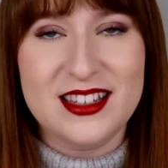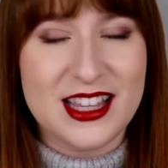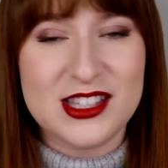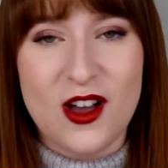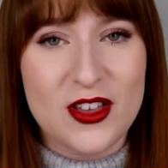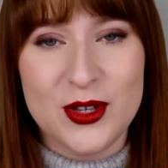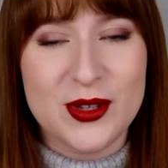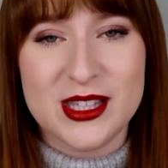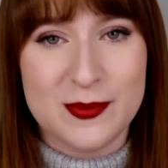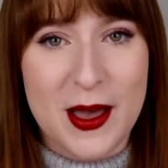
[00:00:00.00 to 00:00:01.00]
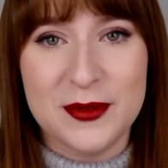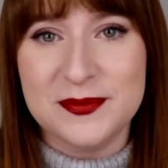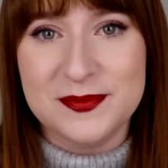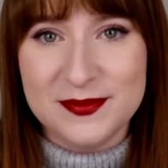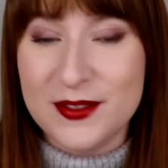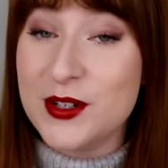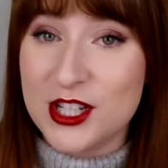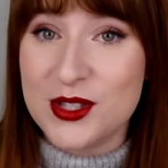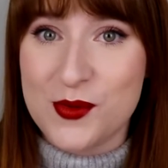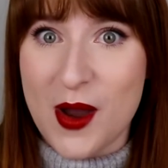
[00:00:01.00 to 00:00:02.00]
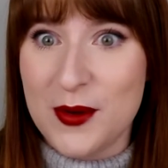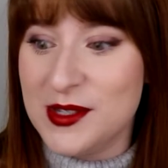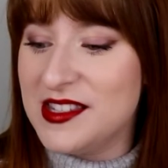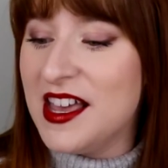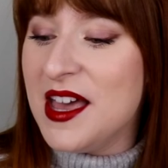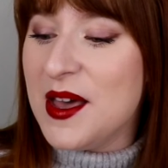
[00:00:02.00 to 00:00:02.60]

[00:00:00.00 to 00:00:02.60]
that's all you can smell, which is gross.